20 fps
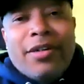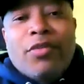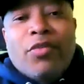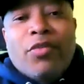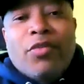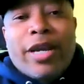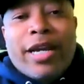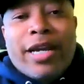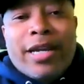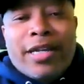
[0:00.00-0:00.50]

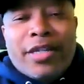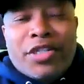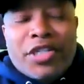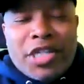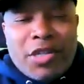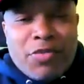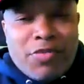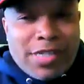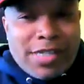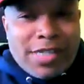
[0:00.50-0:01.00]
When
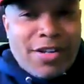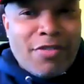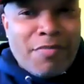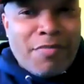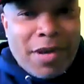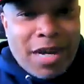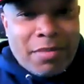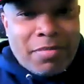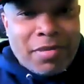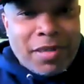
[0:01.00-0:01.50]
she was a little
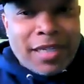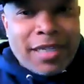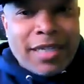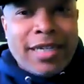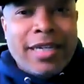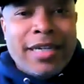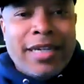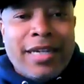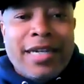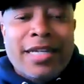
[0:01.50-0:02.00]

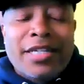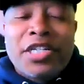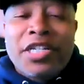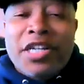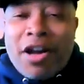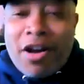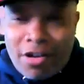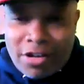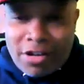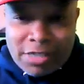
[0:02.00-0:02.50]
bubbly and she
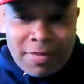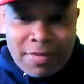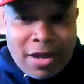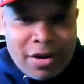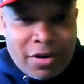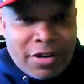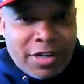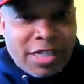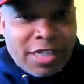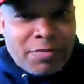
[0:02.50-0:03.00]
calls him out
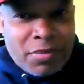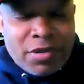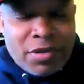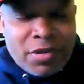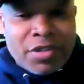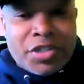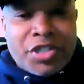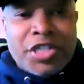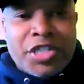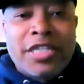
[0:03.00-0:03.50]
on
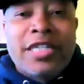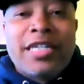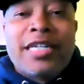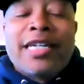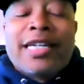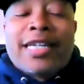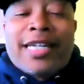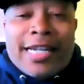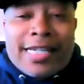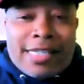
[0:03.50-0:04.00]
bullshit
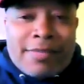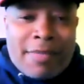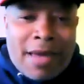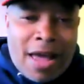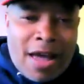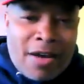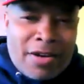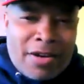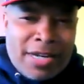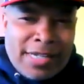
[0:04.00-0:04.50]
and kicks him
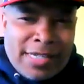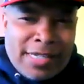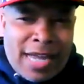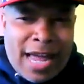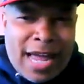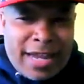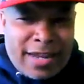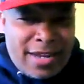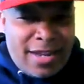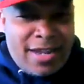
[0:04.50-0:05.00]
out, and he's
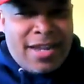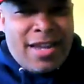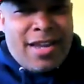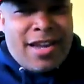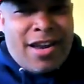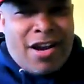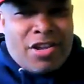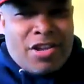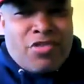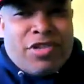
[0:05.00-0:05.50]
like,
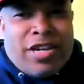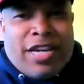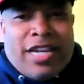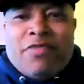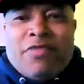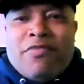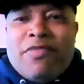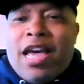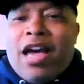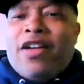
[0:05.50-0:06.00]
are you
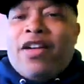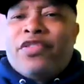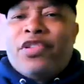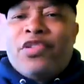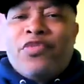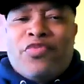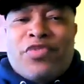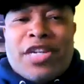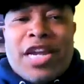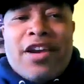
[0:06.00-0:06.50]
kicking me out of,
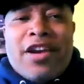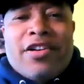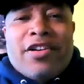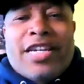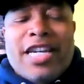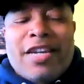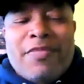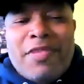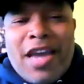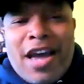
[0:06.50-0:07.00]
you dare
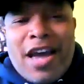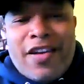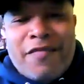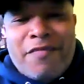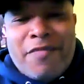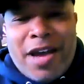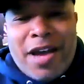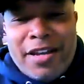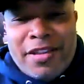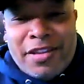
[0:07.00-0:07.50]
kick me out of
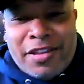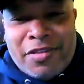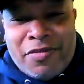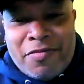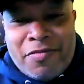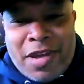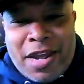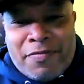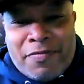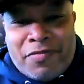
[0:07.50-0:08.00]
my
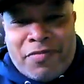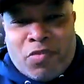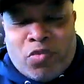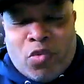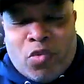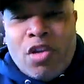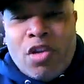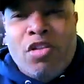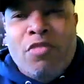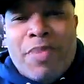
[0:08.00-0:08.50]

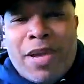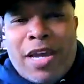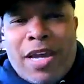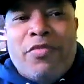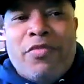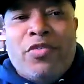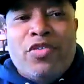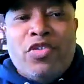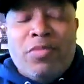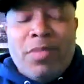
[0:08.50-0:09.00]
royal
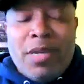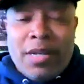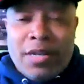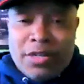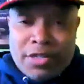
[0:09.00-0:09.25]
bedroom?